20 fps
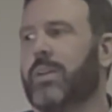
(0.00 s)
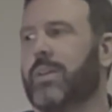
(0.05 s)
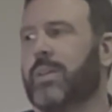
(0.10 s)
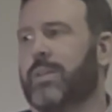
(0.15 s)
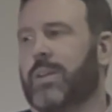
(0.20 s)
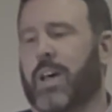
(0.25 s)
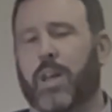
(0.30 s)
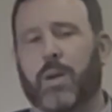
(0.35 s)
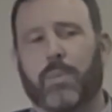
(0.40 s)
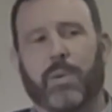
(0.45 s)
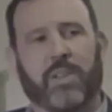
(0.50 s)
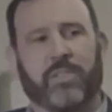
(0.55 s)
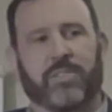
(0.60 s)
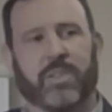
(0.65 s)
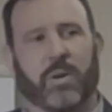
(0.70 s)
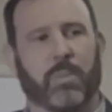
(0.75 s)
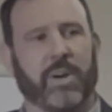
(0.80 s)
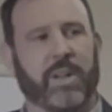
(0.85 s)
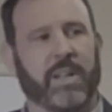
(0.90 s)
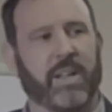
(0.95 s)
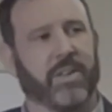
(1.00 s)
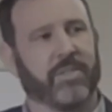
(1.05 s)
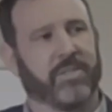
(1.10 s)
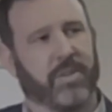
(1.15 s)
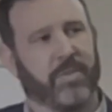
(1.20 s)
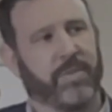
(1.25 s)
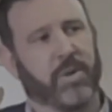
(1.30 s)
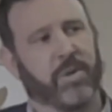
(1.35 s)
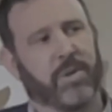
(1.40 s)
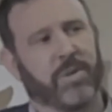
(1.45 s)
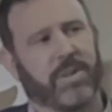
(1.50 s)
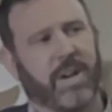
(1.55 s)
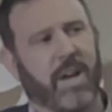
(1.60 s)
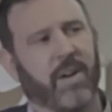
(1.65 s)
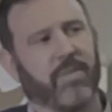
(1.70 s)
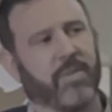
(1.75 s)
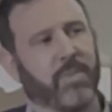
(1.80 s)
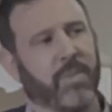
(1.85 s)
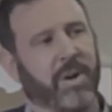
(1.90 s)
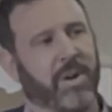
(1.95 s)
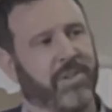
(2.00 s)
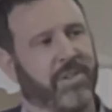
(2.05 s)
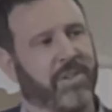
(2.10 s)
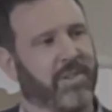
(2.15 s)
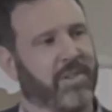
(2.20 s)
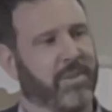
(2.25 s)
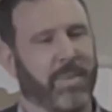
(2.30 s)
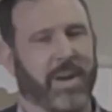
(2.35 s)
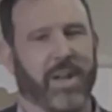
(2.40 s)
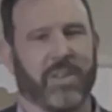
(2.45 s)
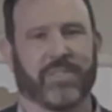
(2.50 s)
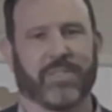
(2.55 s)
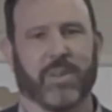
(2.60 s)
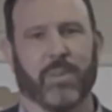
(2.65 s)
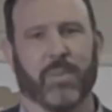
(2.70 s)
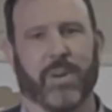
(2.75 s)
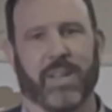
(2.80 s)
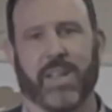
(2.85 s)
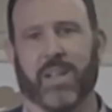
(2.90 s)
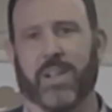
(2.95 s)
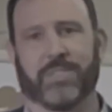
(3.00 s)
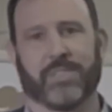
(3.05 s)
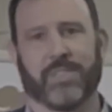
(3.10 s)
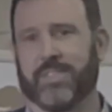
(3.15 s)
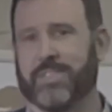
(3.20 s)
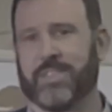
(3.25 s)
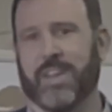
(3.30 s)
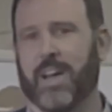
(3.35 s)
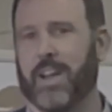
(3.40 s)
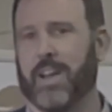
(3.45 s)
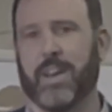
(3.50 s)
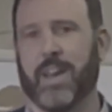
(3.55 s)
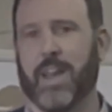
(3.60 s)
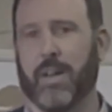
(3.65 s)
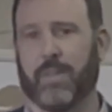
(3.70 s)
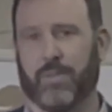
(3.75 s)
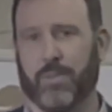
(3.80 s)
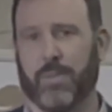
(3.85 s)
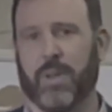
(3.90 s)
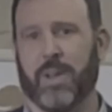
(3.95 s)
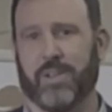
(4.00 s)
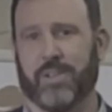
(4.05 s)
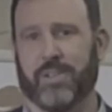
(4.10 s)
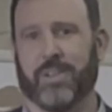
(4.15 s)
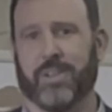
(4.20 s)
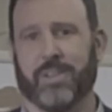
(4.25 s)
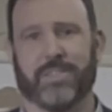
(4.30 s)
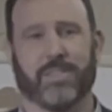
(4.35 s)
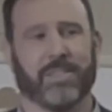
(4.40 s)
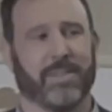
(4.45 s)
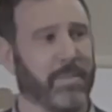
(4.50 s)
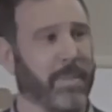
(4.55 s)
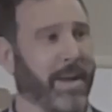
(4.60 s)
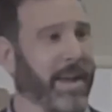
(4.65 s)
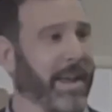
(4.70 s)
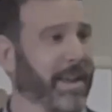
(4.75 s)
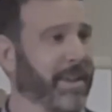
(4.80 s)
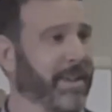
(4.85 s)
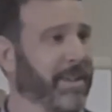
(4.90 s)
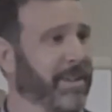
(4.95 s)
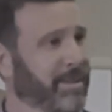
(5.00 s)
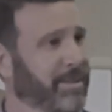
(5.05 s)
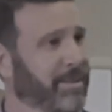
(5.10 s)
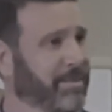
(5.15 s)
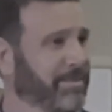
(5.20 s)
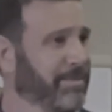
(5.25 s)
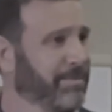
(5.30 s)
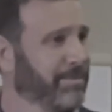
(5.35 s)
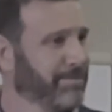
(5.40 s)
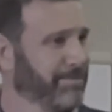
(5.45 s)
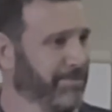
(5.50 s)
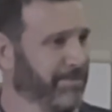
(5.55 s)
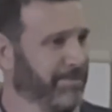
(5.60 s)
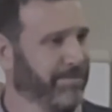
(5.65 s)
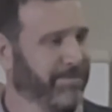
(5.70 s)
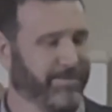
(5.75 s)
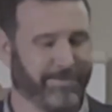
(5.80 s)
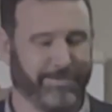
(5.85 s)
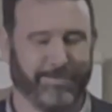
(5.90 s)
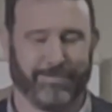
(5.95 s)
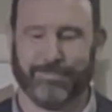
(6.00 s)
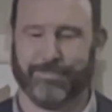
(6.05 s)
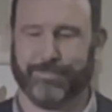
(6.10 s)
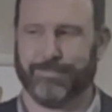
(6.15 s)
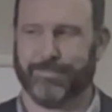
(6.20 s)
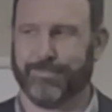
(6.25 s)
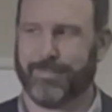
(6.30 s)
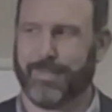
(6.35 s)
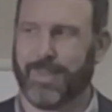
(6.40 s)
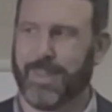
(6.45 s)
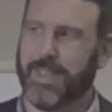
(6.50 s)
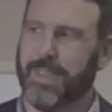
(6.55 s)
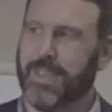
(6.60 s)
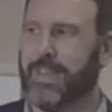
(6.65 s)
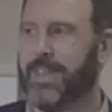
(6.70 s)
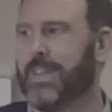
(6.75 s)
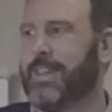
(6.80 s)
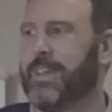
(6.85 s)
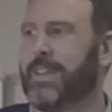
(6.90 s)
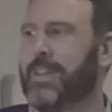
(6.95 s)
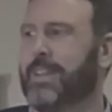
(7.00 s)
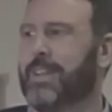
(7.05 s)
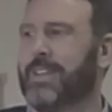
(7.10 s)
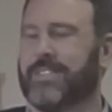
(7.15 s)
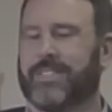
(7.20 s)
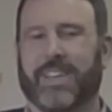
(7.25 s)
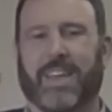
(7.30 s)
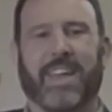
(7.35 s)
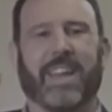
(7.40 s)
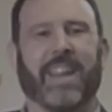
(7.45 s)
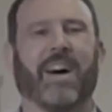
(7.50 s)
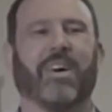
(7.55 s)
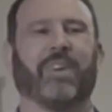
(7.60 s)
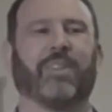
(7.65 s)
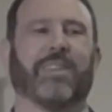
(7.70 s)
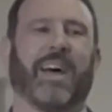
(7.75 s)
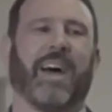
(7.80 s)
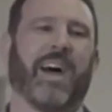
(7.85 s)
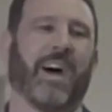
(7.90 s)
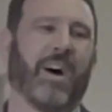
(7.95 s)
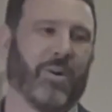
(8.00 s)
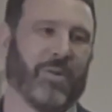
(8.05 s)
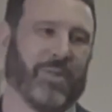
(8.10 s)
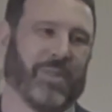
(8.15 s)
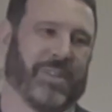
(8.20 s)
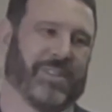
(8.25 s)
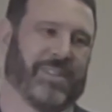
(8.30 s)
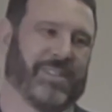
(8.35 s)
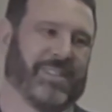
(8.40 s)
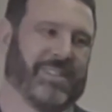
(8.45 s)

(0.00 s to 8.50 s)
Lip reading: Not about somebody else. If your affirmation is about somebody else, it's not an affirmation, it's a demand. Say it out loud.